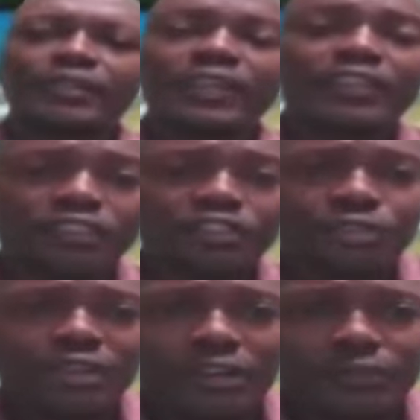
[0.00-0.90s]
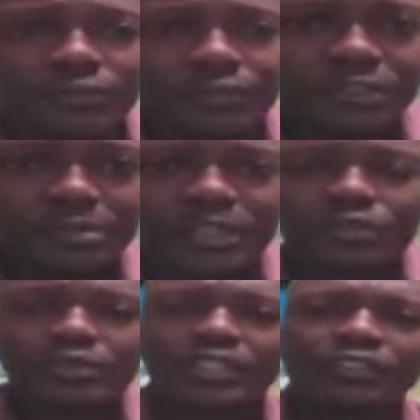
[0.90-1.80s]
the history of
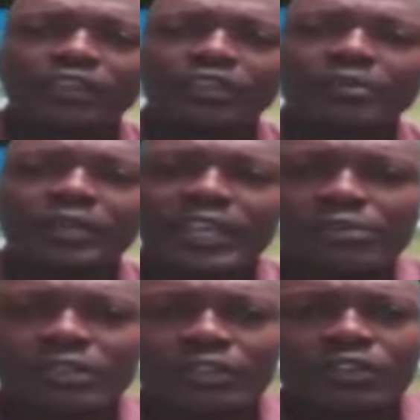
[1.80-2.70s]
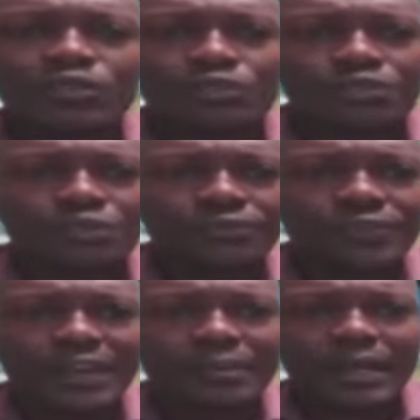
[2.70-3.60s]
Tobago's autonomy. And I will not go too
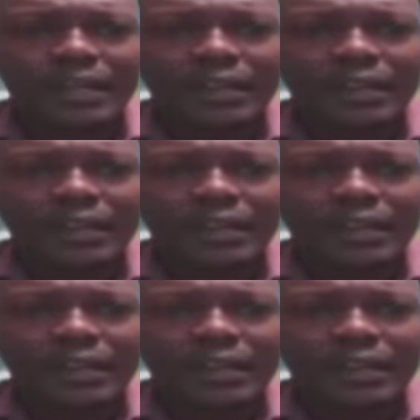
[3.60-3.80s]
far back,